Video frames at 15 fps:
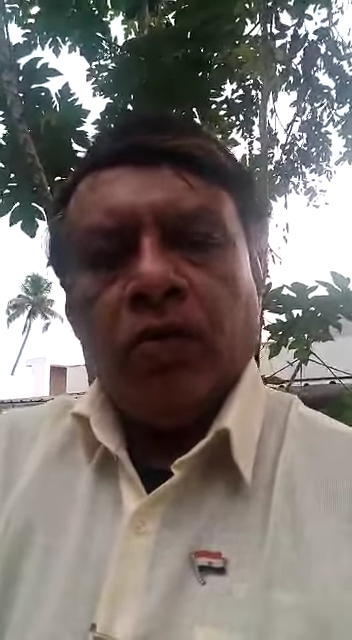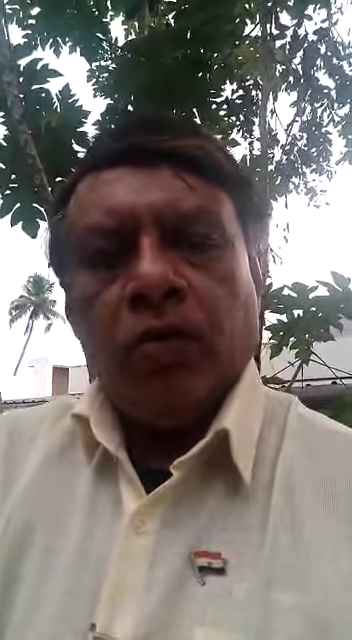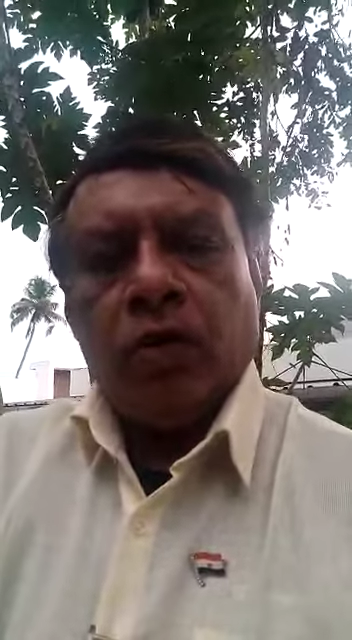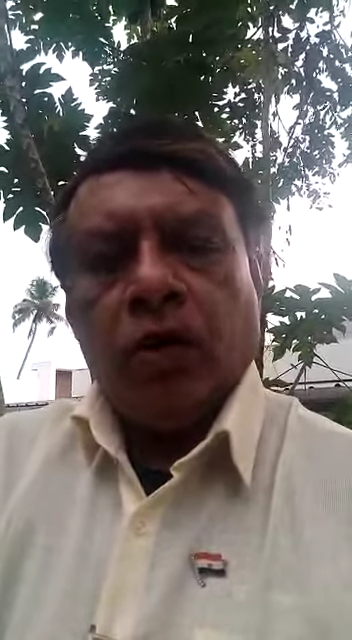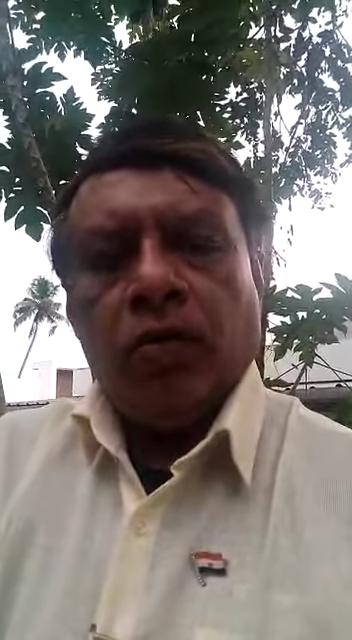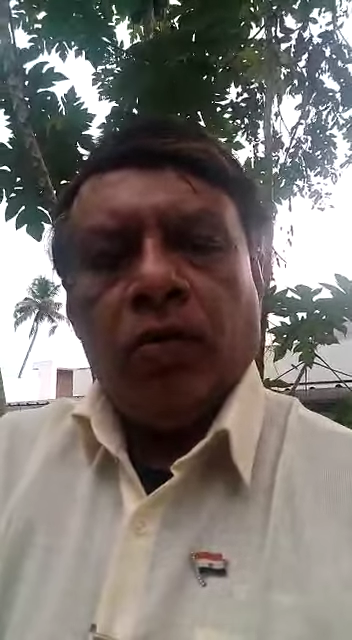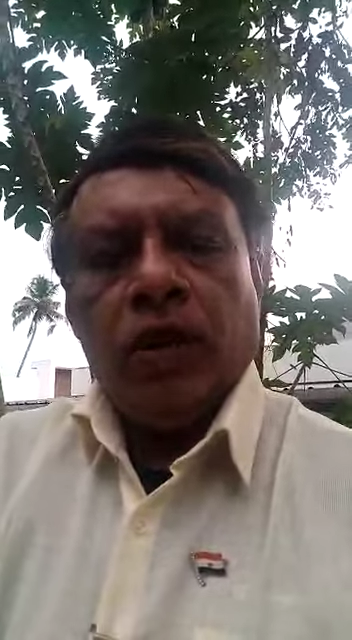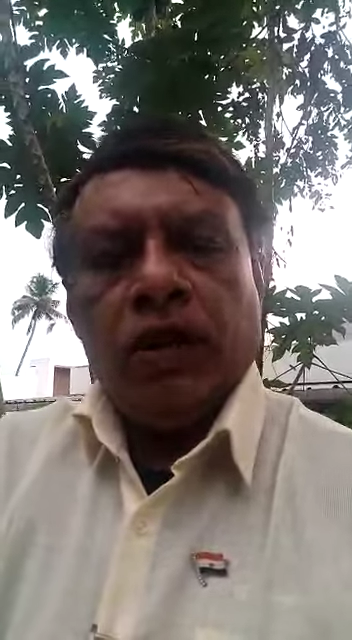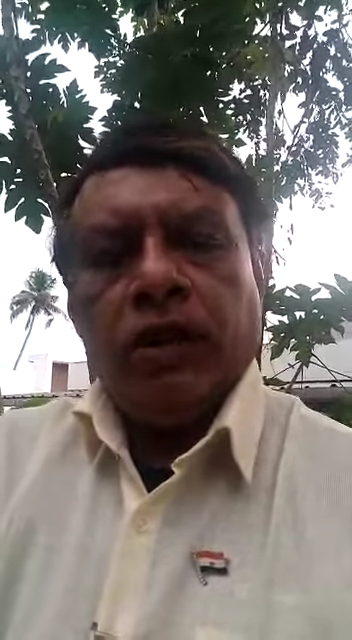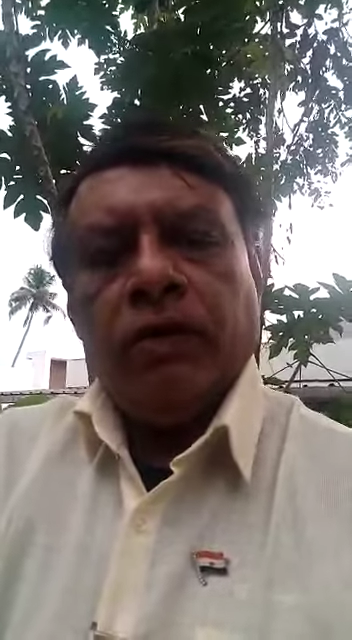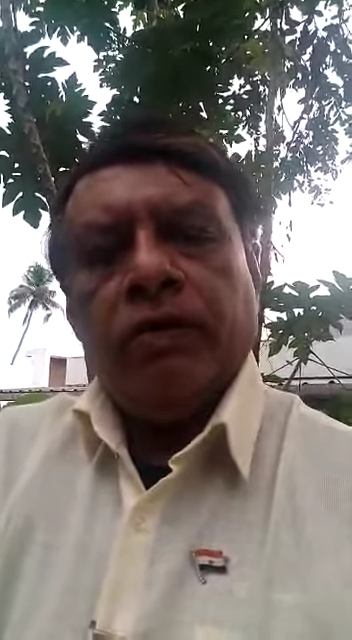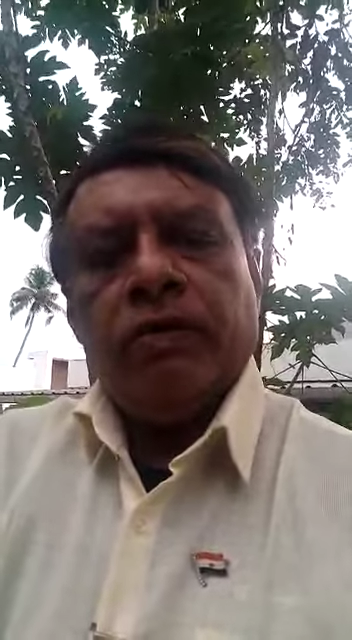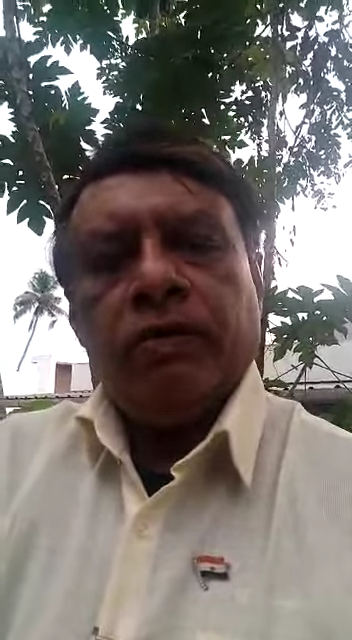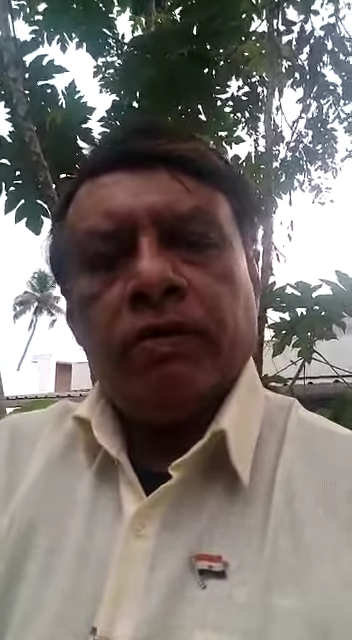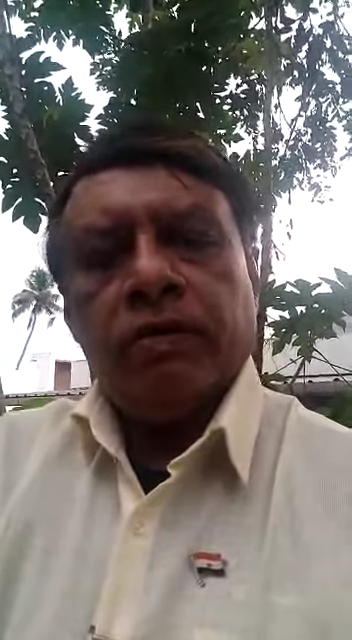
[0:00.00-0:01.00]

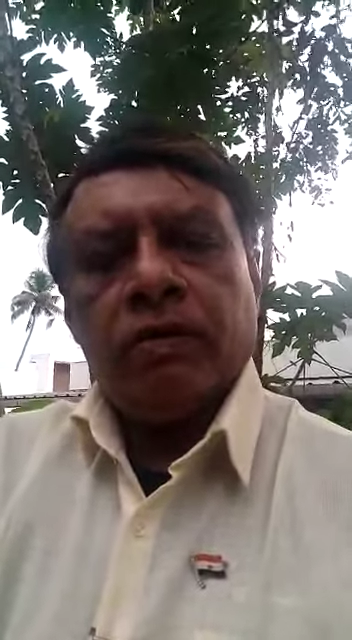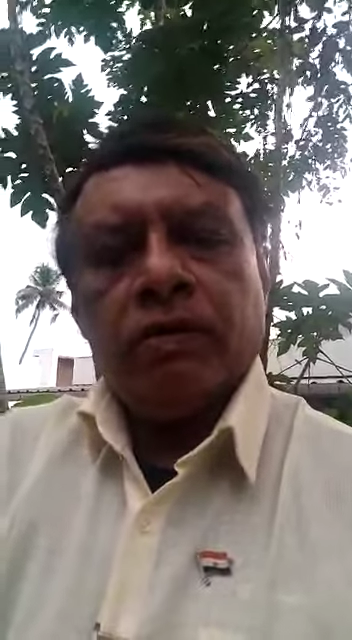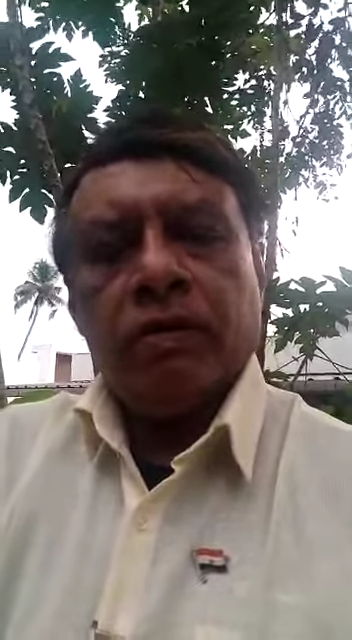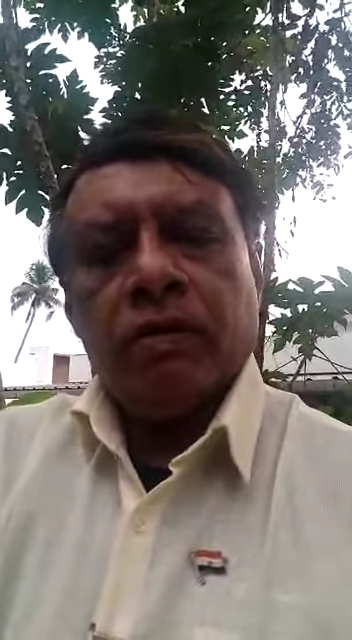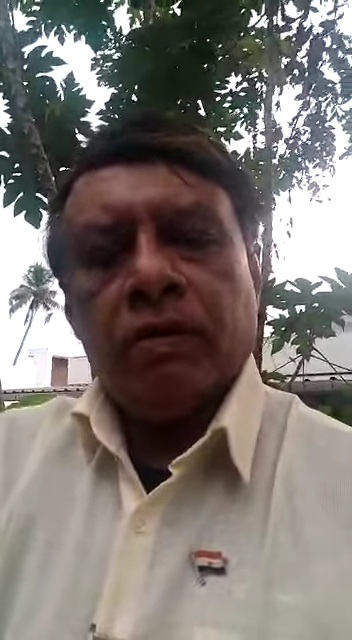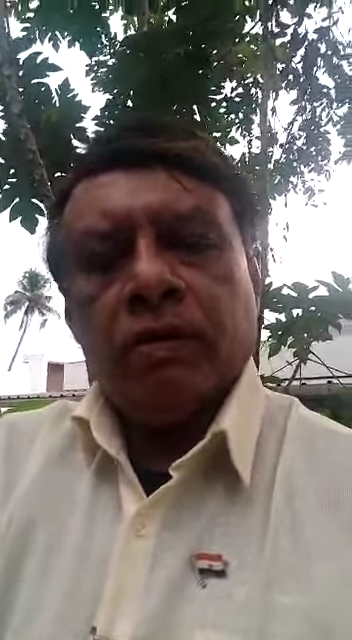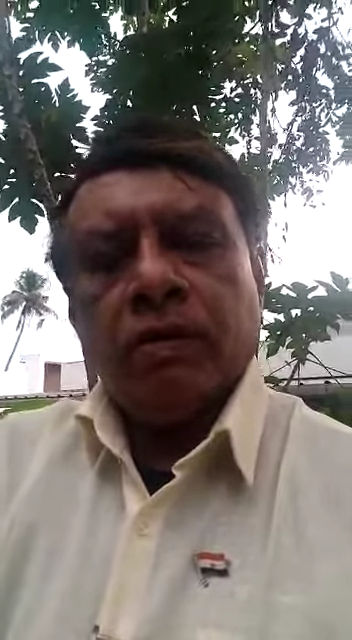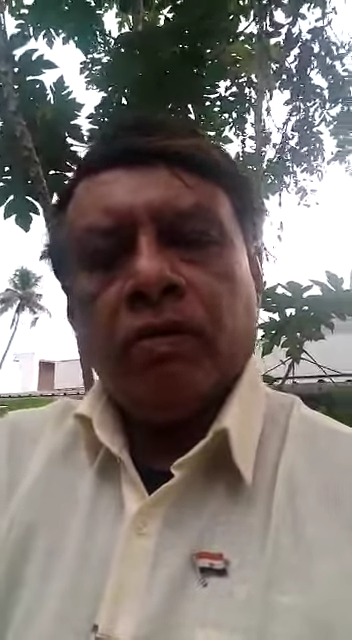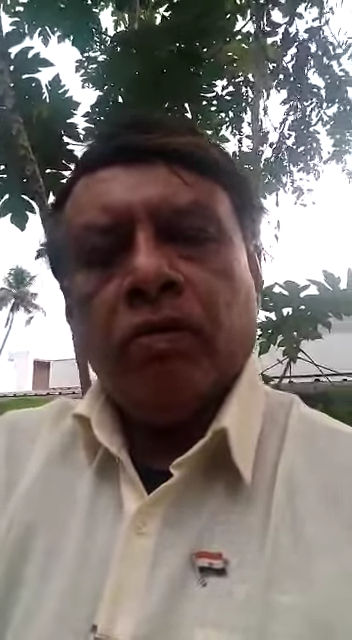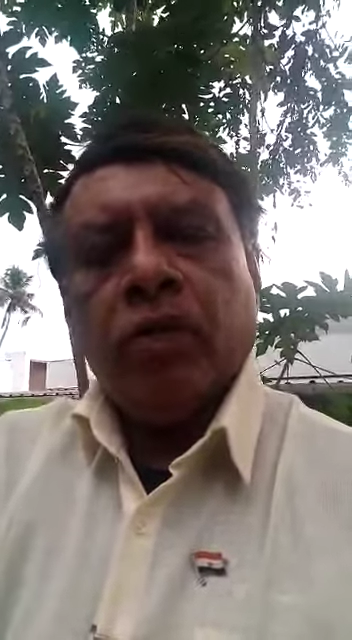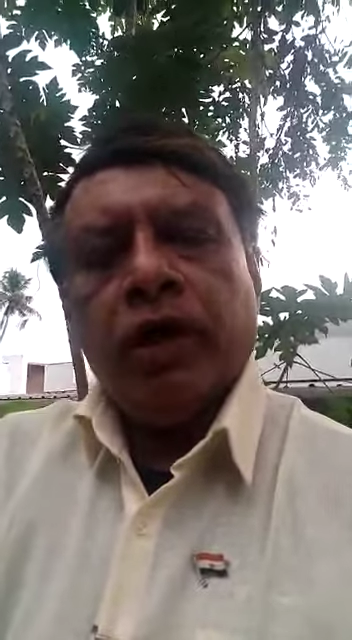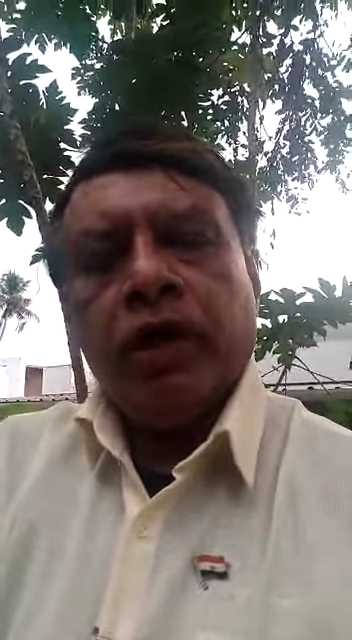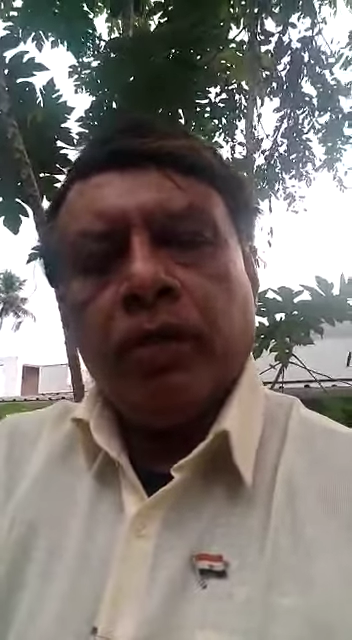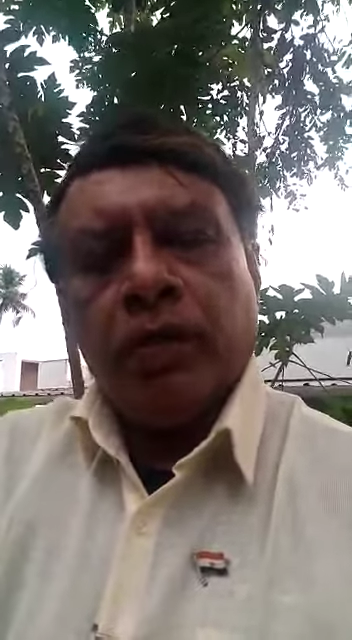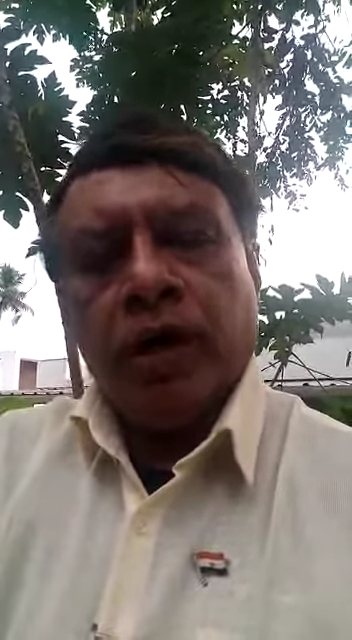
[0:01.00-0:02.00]
probably
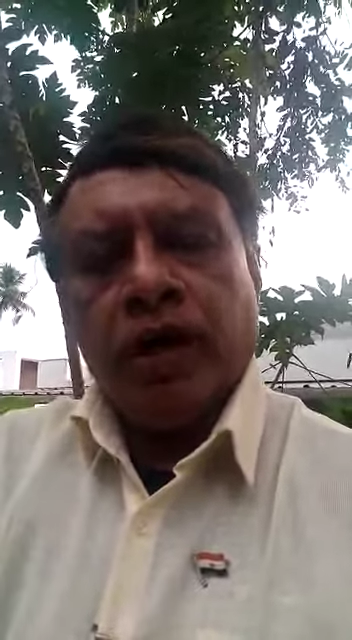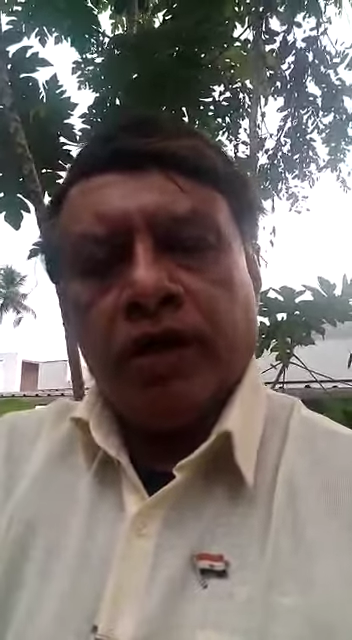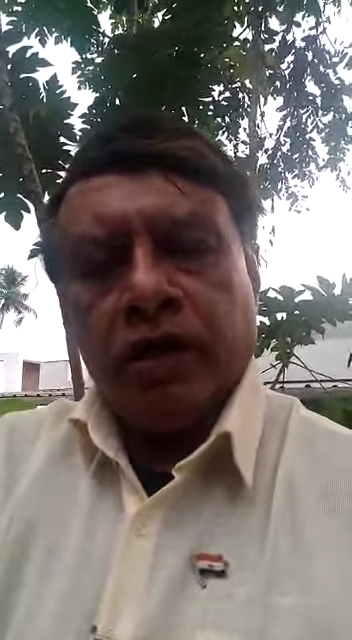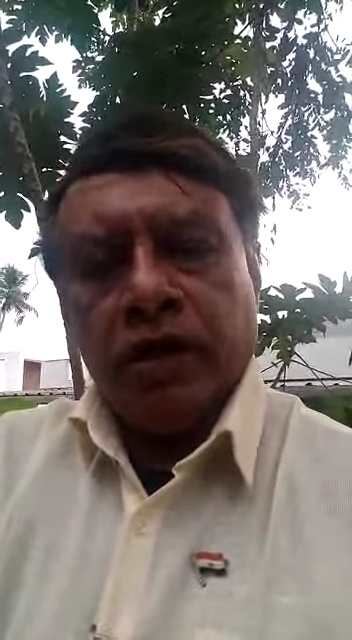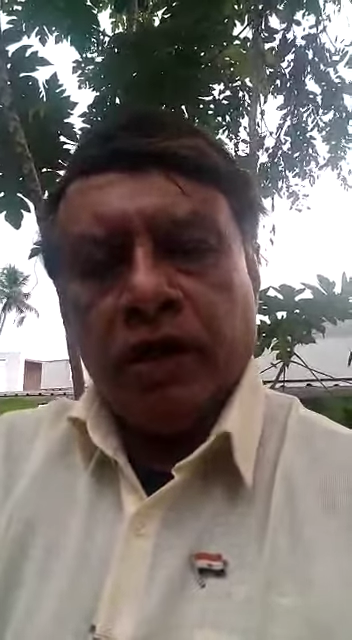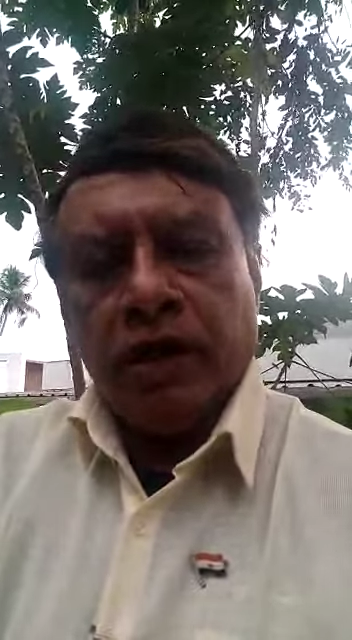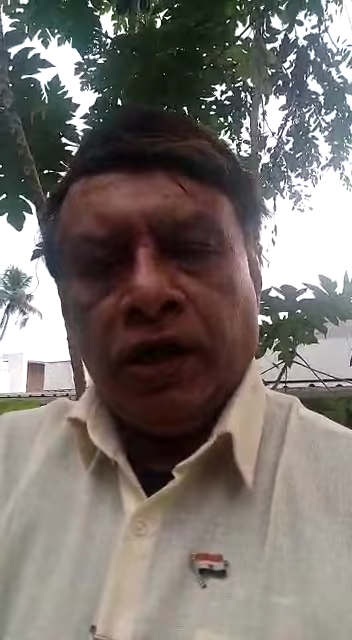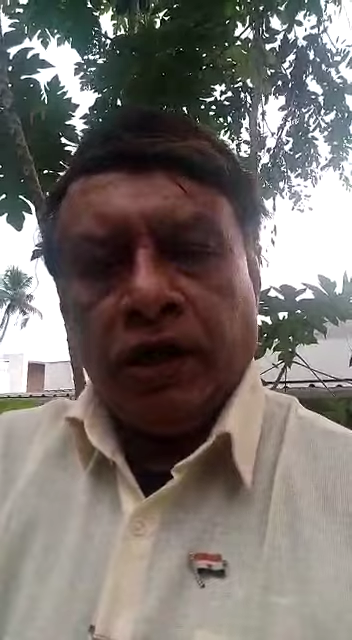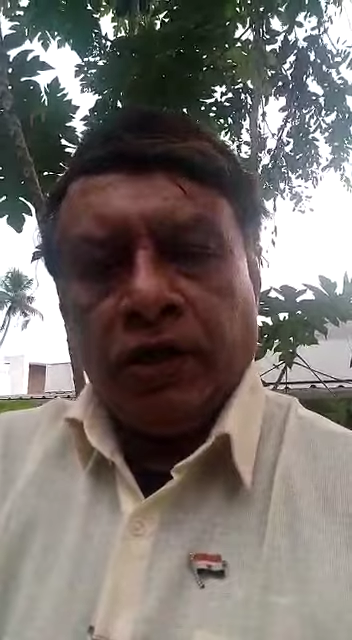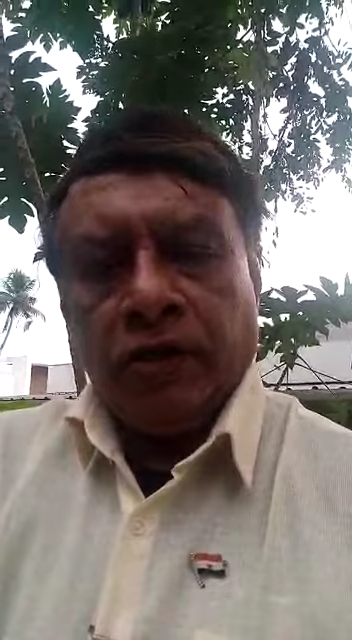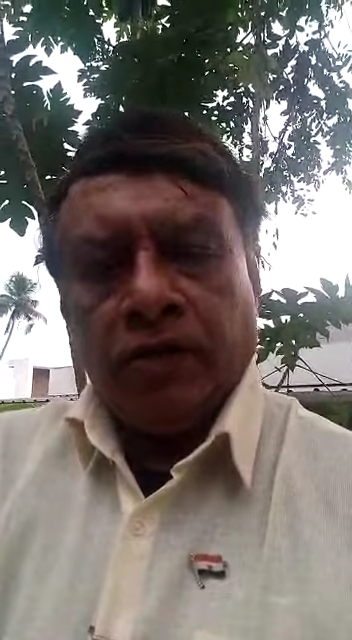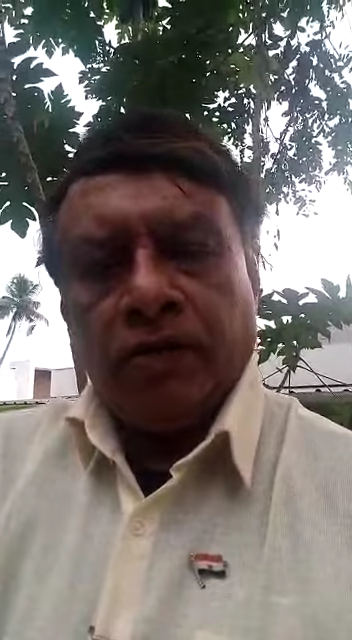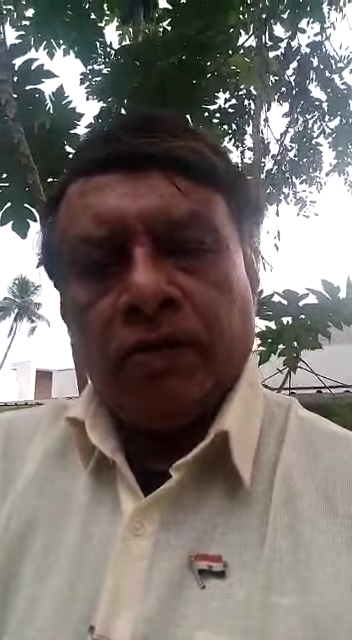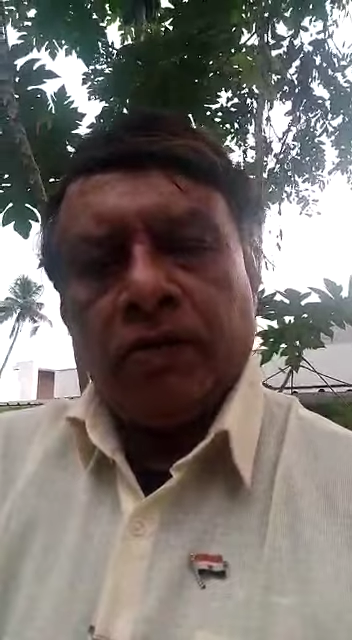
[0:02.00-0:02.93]
by the passing year